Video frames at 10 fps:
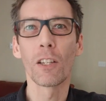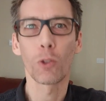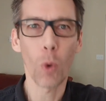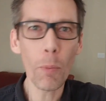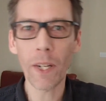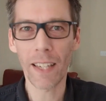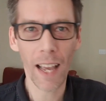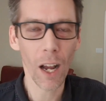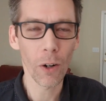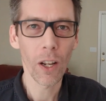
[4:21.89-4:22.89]
swooping
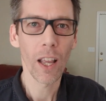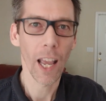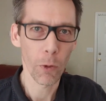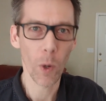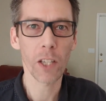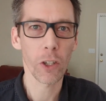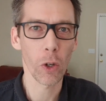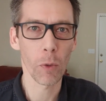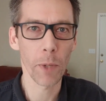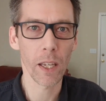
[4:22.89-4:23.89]
down and
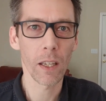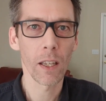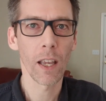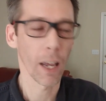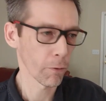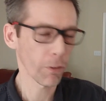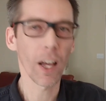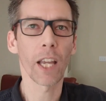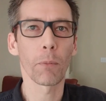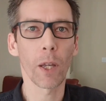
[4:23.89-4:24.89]
rescuing me and
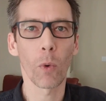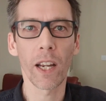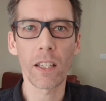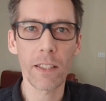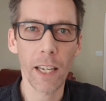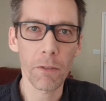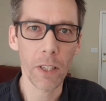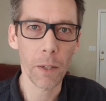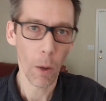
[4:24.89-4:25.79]
flying me away to safety.